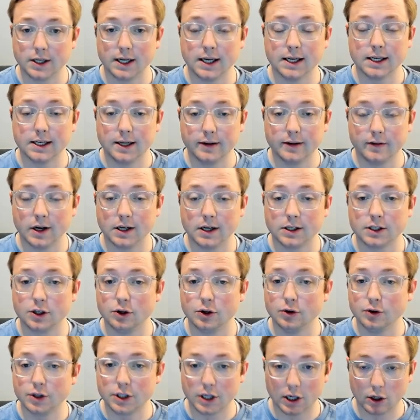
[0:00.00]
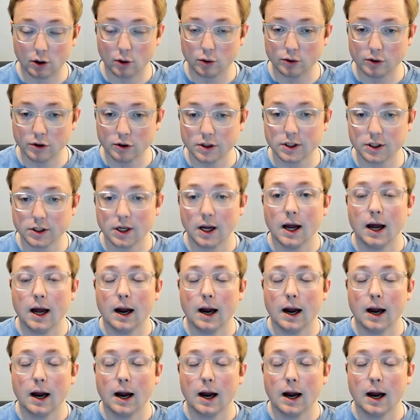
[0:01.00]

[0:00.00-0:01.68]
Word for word: in dividends to shareholders.